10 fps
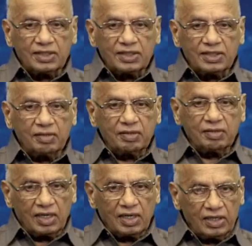That
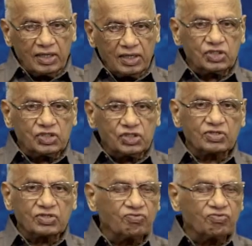time a list
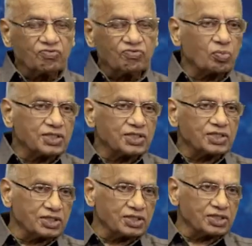of 3-4
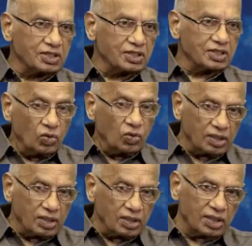plastics,
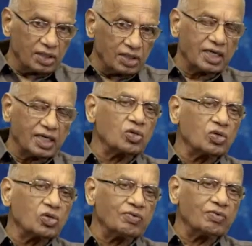including ultra-high
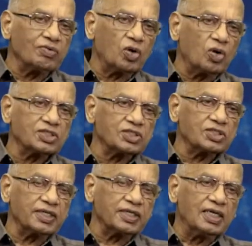molecular weight
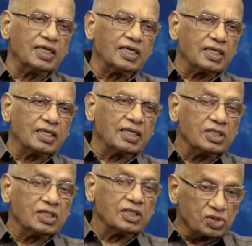polyethylene,
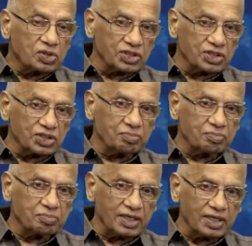these were
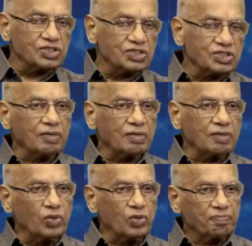suggested by
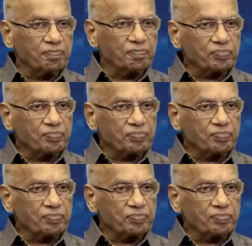NCL Pune.